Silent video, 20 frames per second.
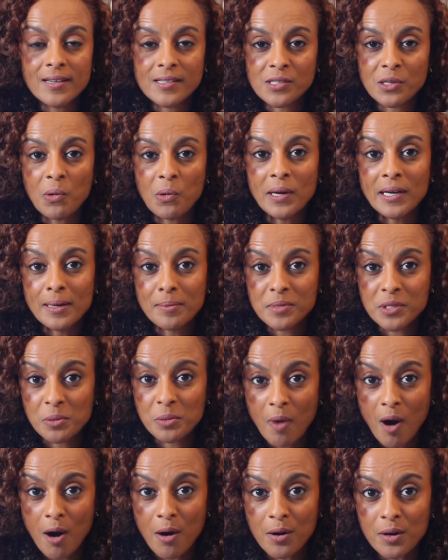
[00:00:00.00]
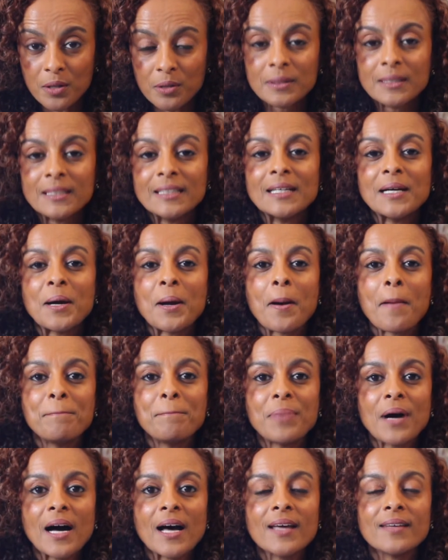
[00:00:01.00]
It's going up tomorrow,
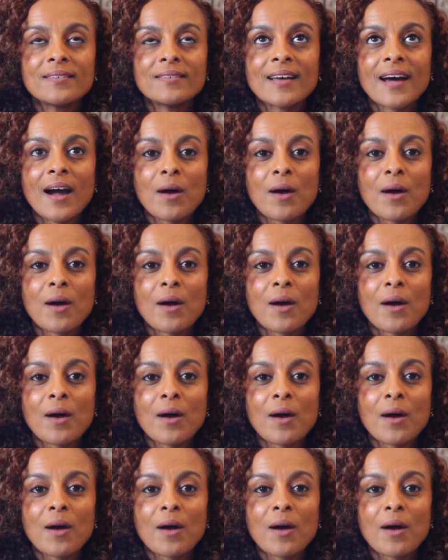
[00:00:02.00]
but